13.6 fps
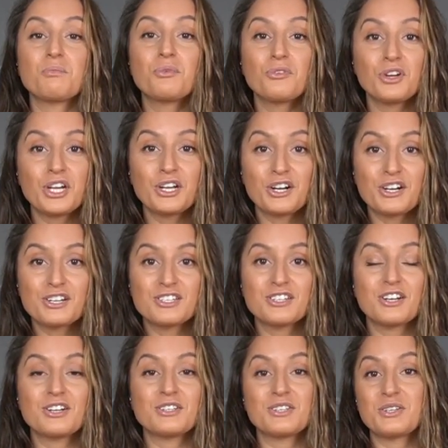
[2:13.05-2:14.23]

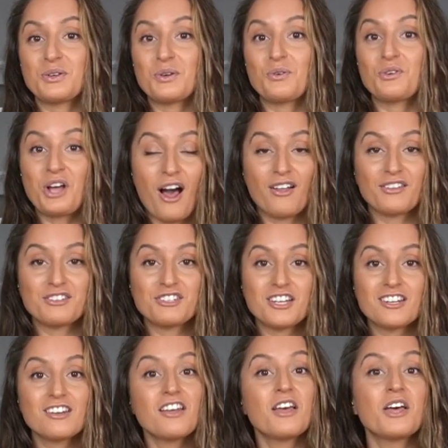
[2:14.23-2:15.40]
precursor to collagen.